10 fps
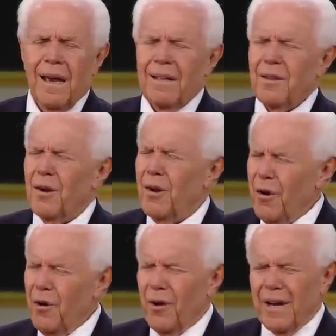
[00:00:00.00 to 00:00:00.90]
And the
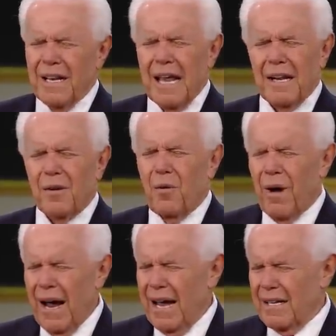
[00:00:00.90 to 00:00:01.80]
Lord, in that
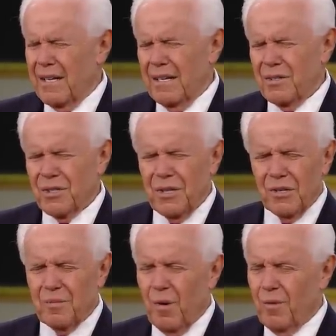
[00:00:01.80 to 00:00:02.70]
quiet,
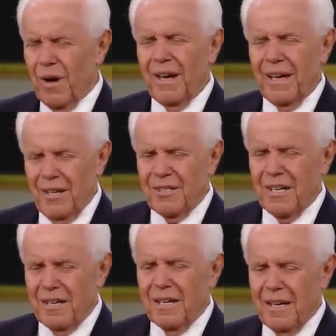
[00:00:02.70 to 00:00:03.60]
still small voice, he
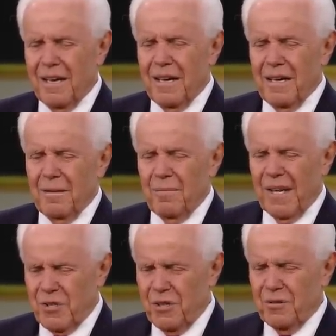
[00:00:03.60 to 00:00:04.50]
said,
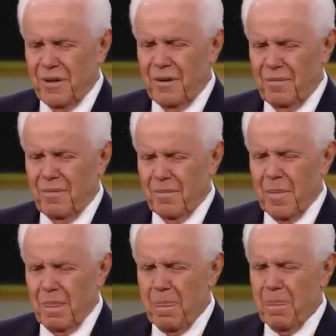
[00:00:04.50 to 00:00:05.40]
My children have
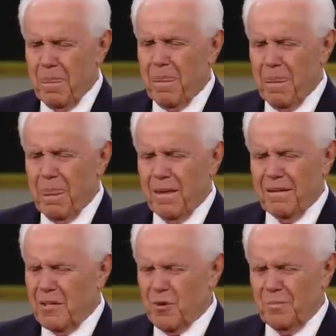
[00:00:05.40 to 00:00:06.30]

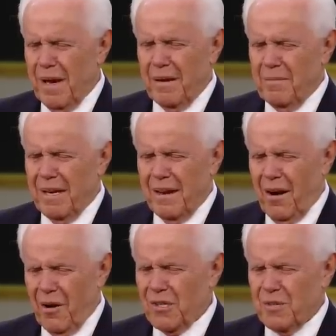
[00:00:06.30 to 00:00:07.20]
disobeyed me. It
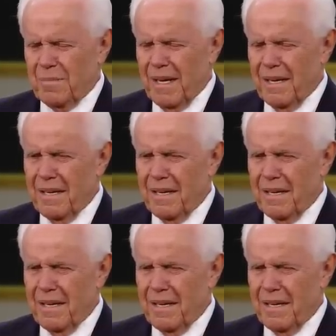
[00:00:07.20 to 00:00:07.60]
hurts me.